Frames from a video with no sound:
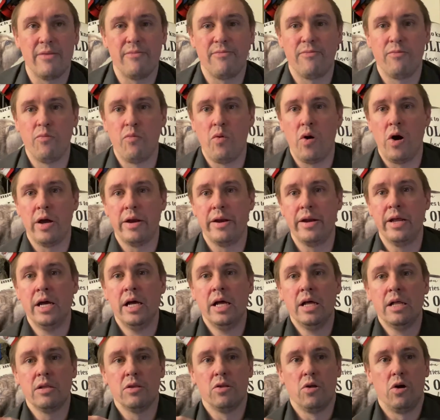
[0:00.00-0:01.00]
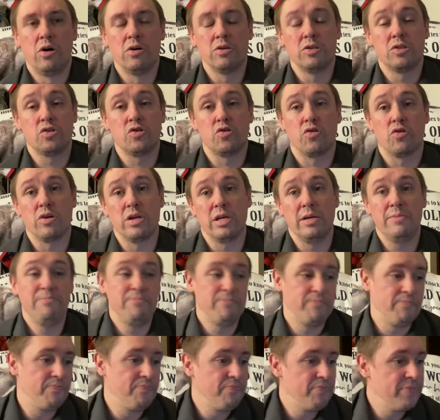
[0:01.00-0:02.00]
of one long story.
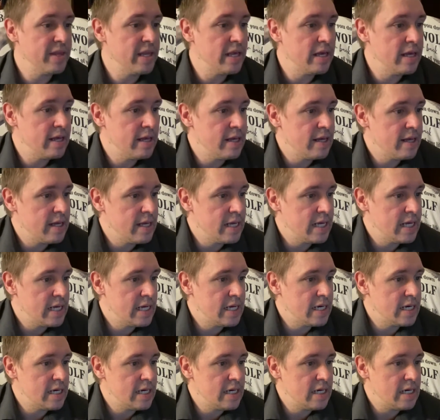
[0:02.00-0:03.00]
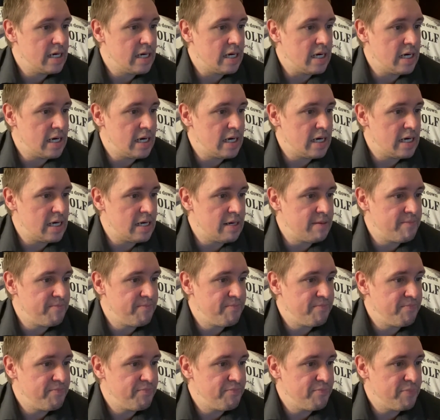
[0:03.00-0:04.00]
But
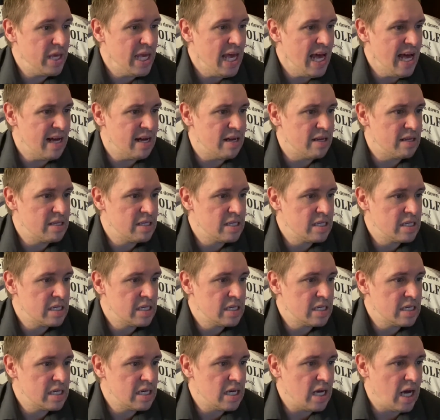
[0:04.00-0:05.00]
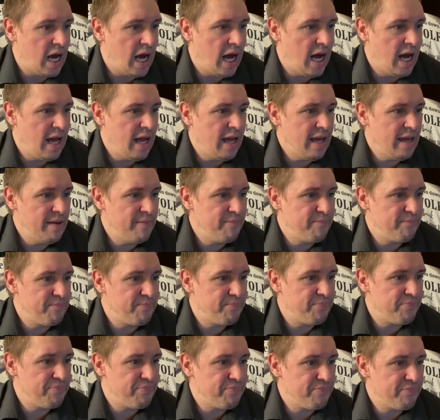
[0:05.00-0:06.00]
yeah. I
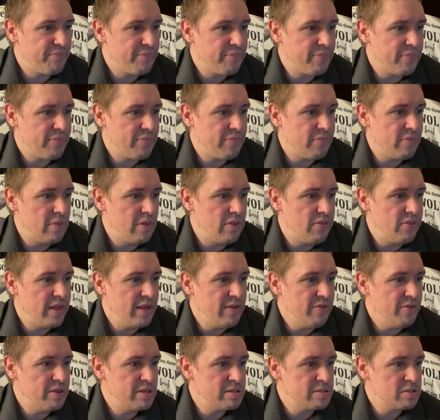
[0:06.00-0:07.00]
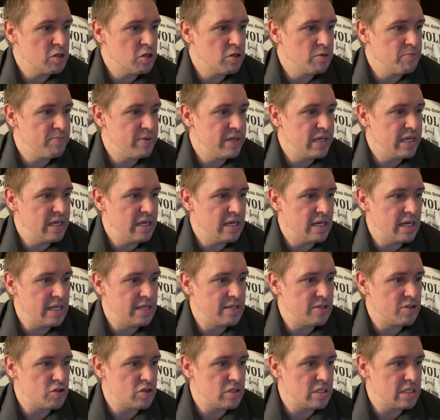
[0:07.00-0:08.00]
think this could be
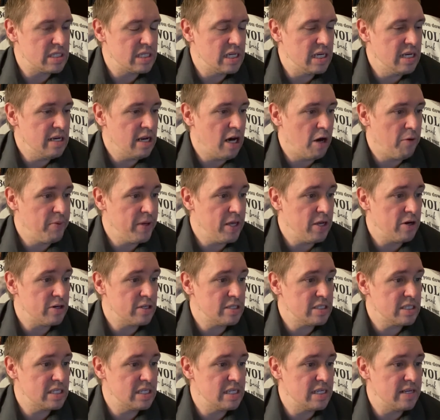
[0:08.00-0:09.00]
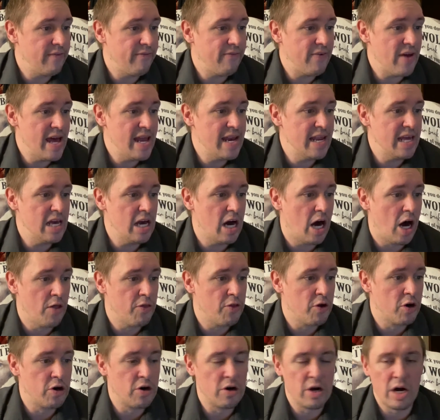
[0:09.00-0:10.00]
interesting. I'll be interested in if any
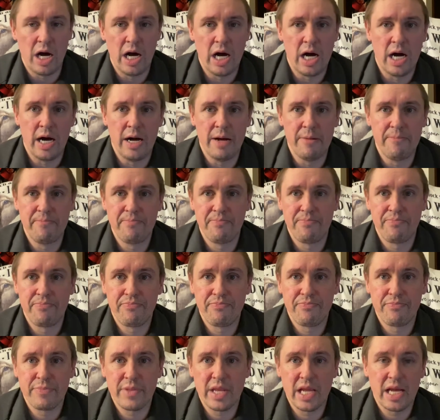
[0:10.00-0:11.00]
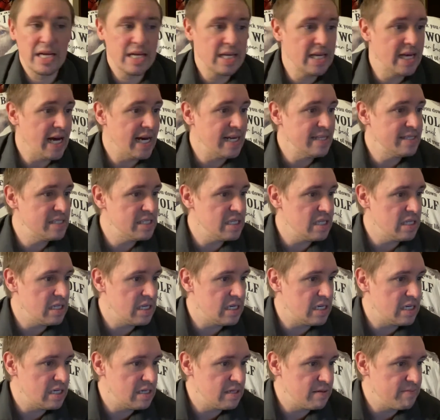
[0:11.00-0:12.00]
other
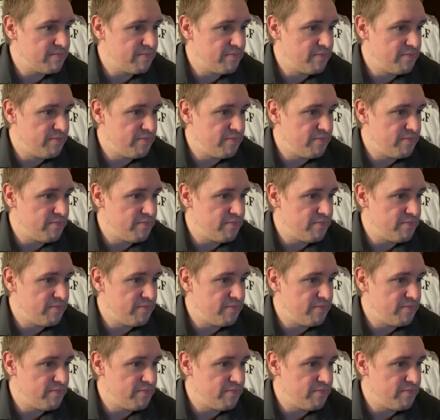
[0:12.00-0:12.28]
Godzilla